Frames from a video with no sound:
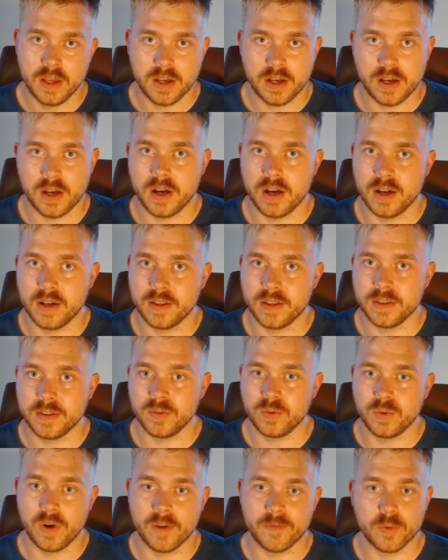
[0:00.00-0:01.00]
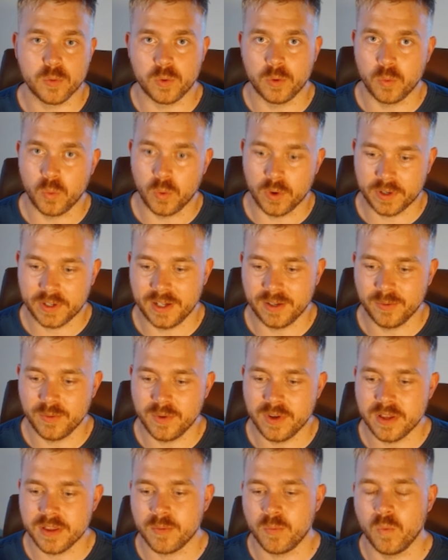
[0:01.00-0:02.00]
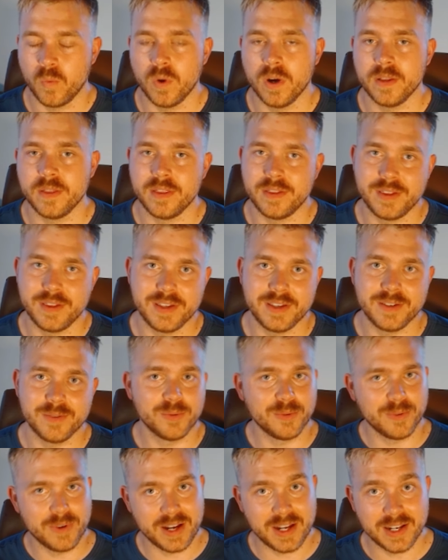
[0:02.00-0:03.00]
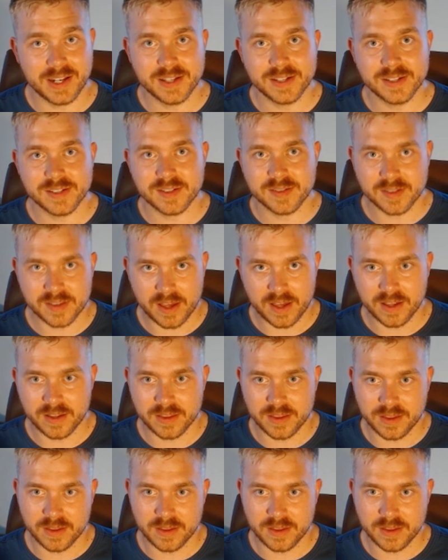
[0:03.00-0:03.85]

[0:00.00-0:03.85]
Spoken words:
whoever we're working with what the rate is that